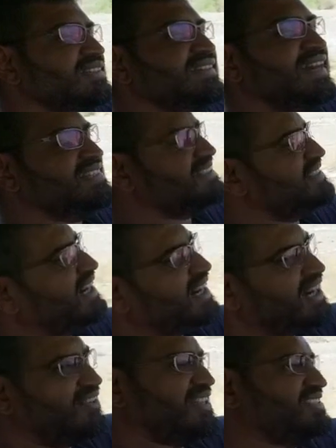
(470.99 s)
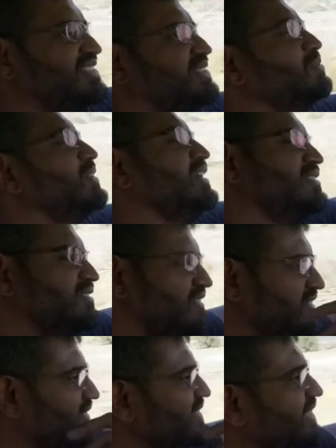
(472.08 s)
that's the RS
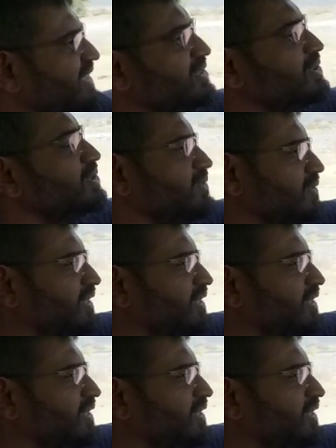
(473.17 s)
Q8. There you go.